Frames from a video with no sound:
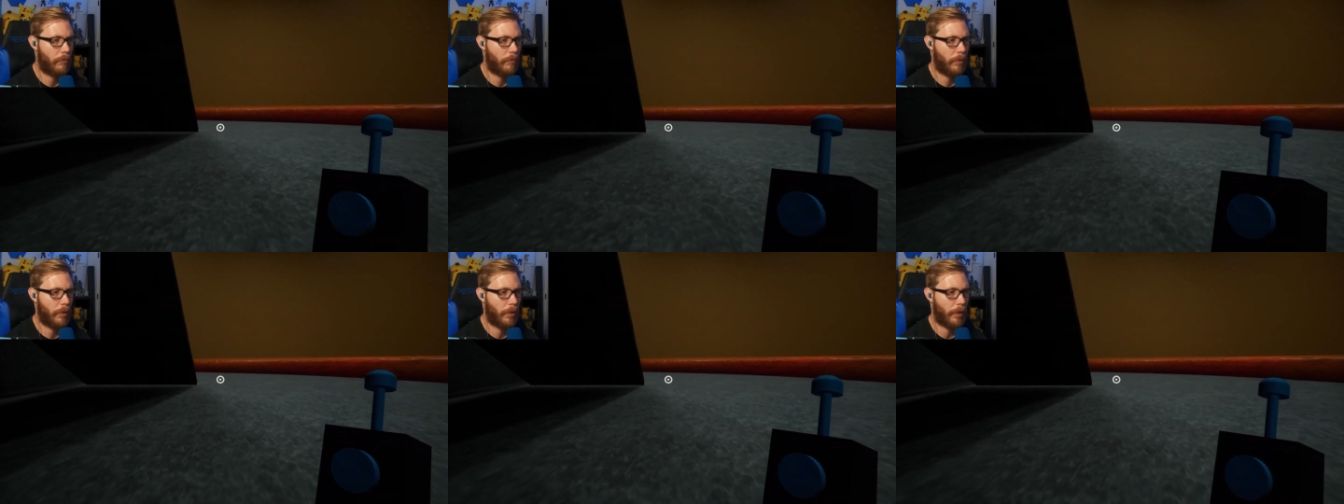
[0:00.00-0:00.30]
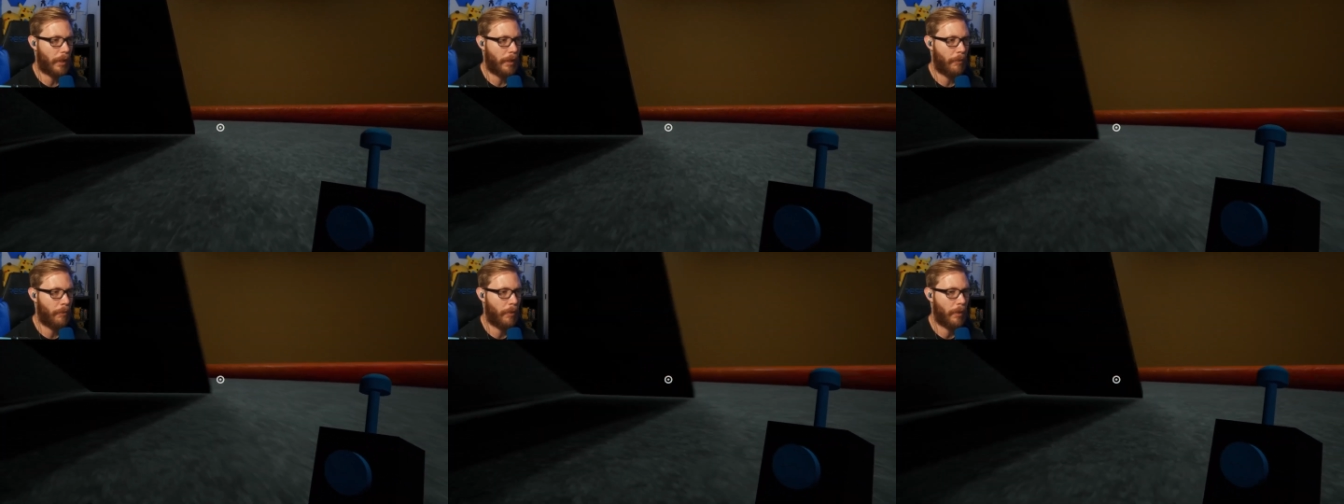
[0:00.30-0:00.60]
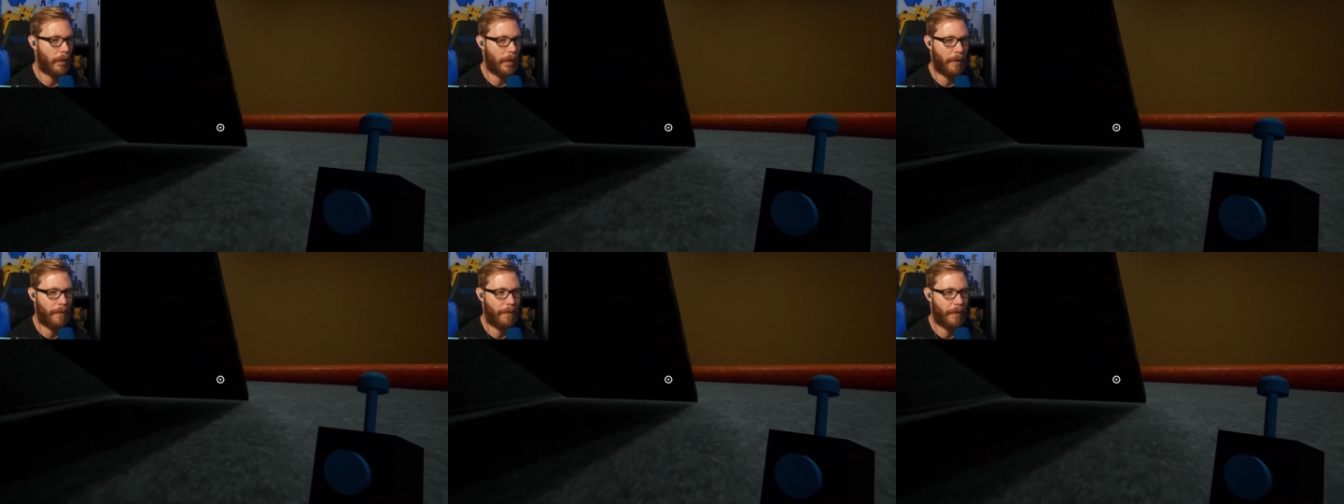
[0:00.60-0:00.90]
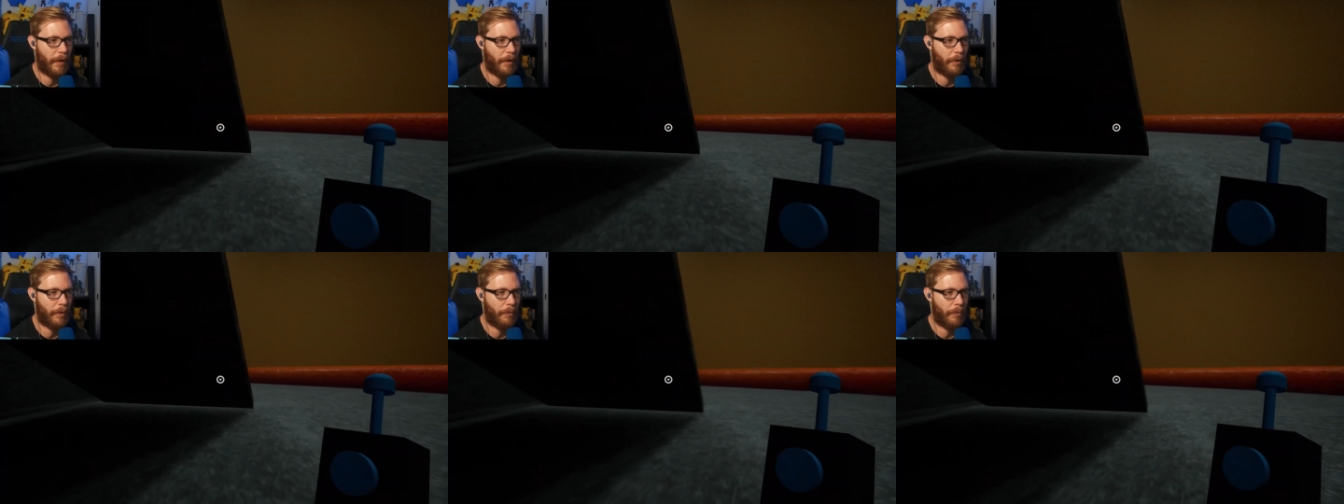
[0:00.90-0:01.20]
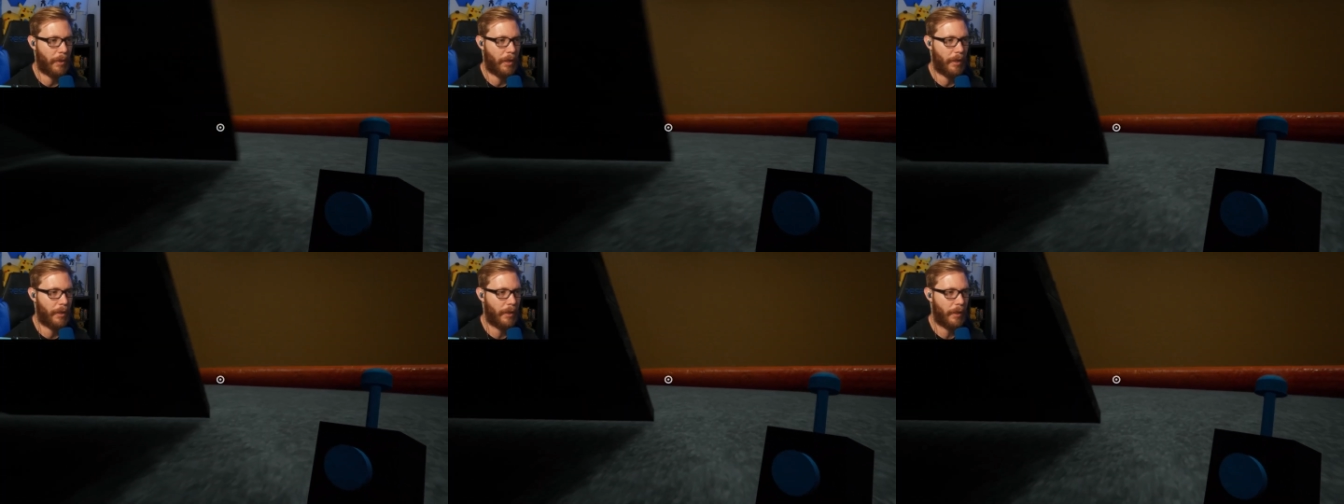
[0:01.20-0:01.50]
Okay, well I found a
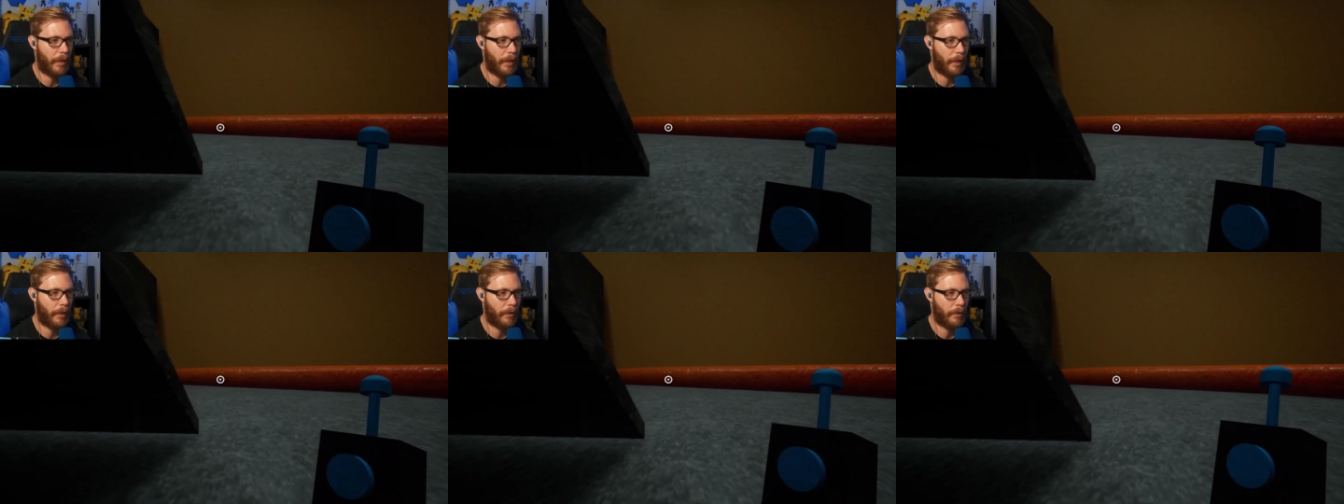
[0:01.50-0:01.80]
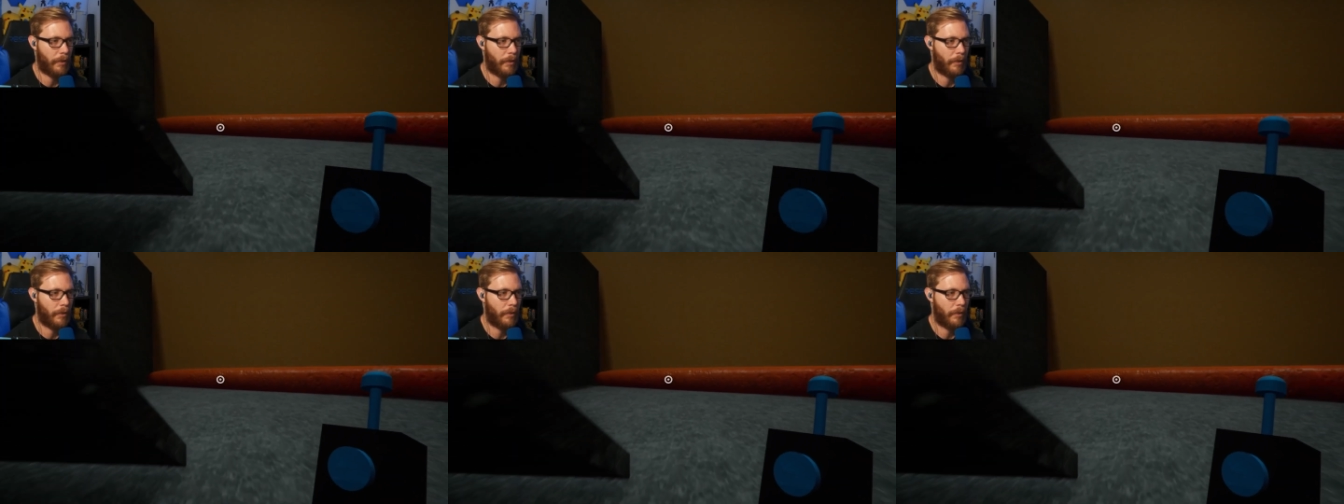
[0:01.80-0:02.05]
button there.